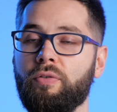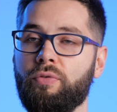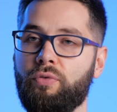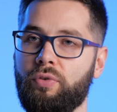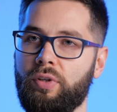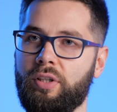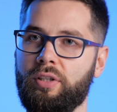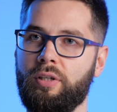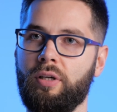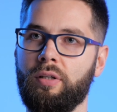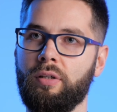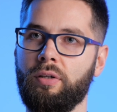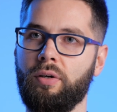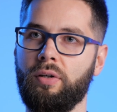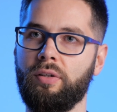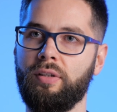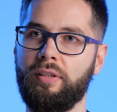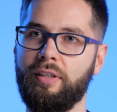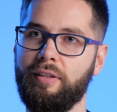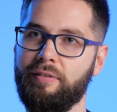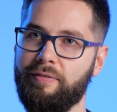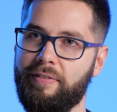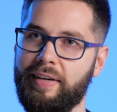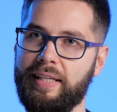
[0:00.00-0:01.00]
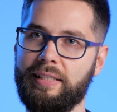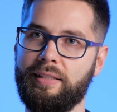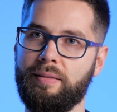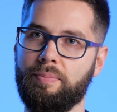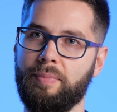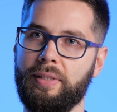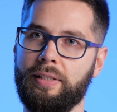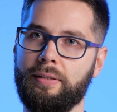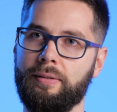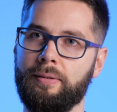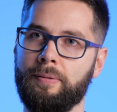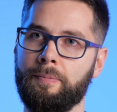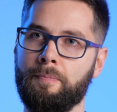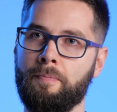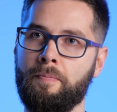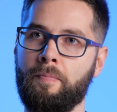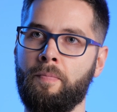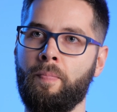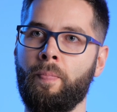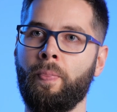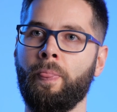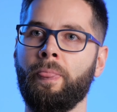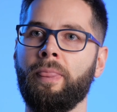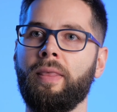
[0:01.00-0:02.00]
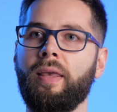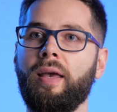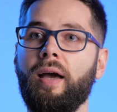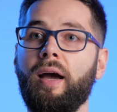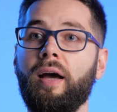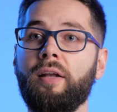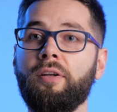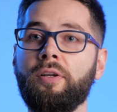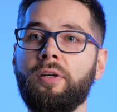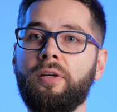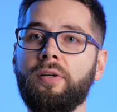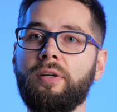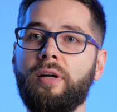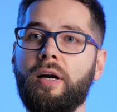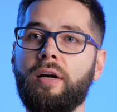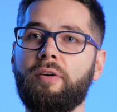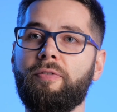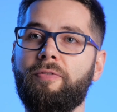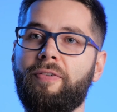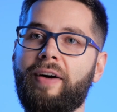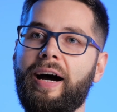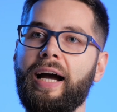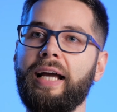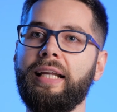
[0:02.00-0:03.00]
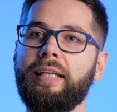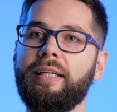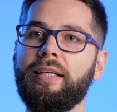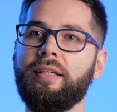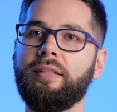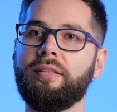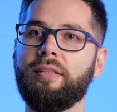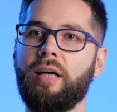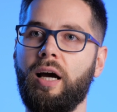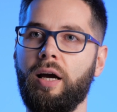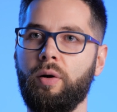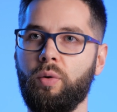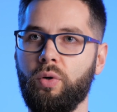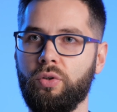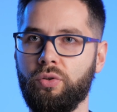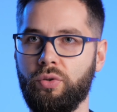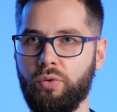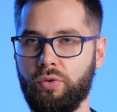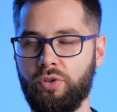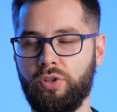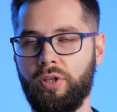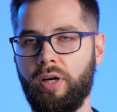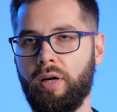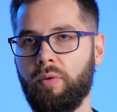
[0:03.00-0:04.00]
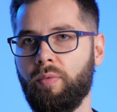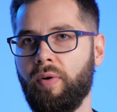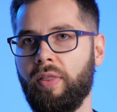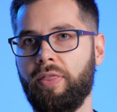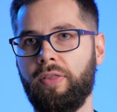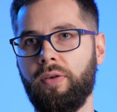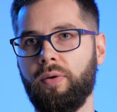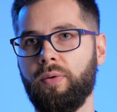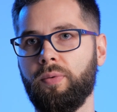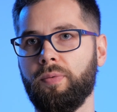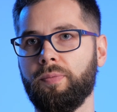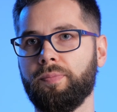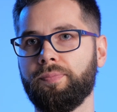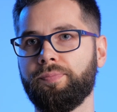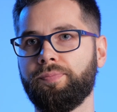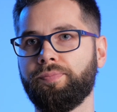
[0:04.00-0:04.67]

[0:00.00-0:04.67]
of return on investment. And here are findings I want to share with you.